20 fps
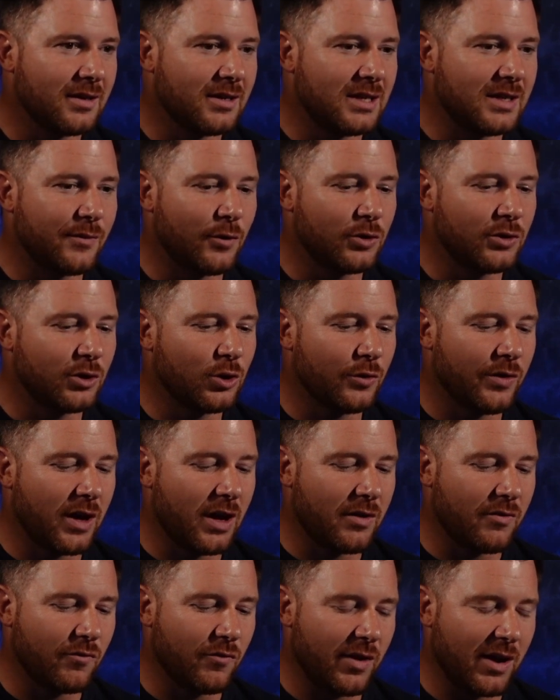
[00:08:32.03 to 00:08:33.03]
you've already got
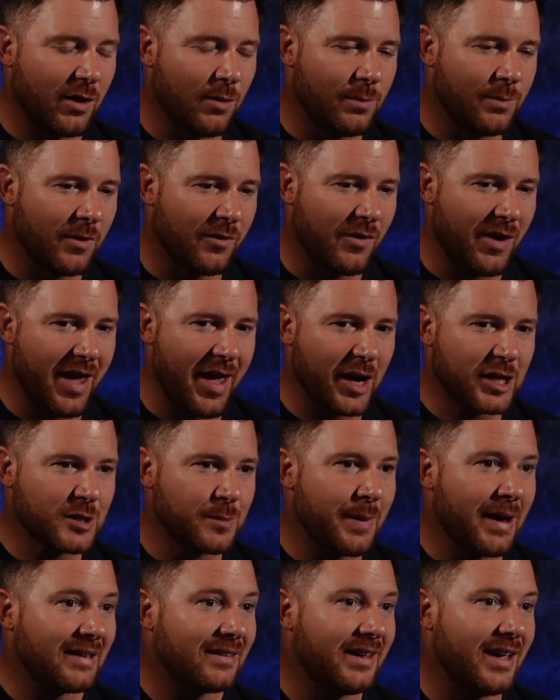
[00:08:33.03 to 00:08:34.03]
that realm of
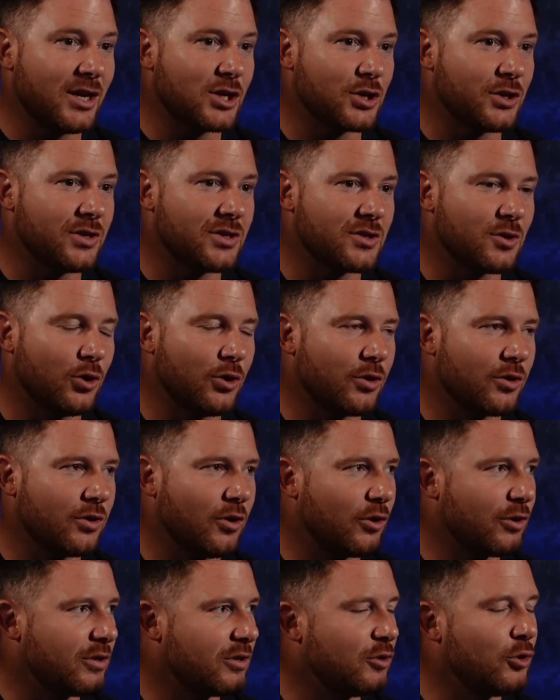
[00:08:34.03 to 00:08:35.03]
expectations or
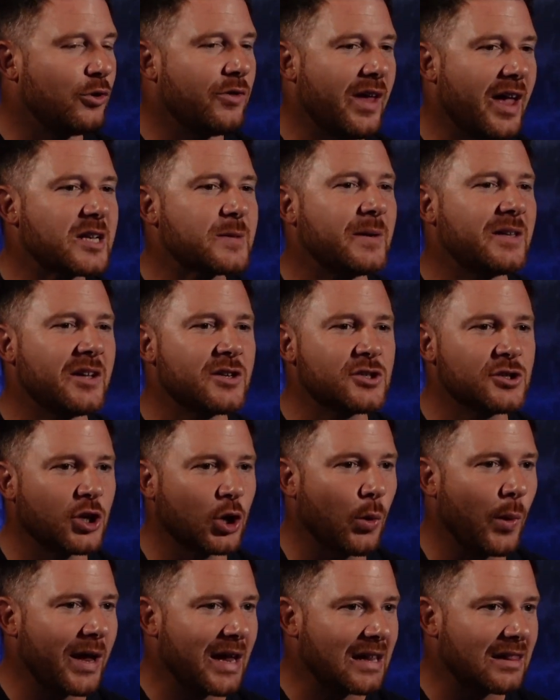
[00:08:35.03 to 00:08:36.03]
the expectations are
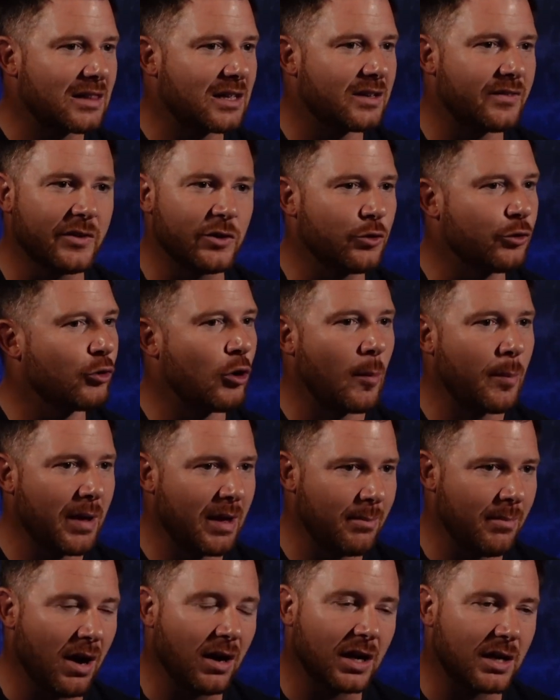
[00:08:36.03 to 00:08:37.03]
quite clear that you're not
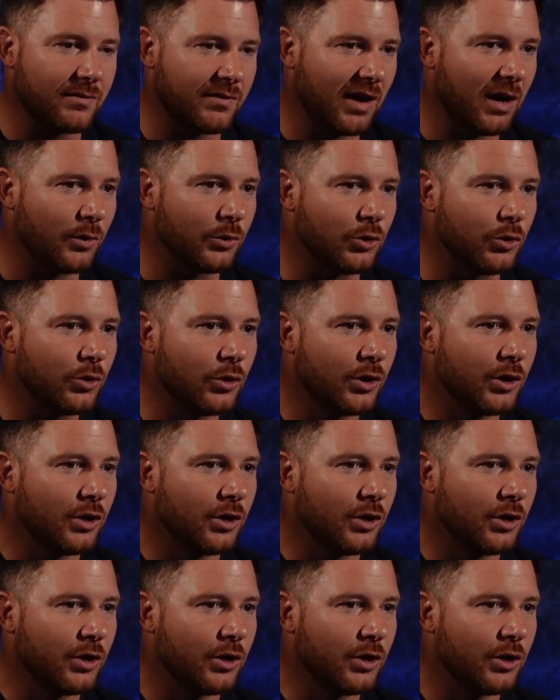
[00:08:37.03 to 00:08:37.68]
paying market value,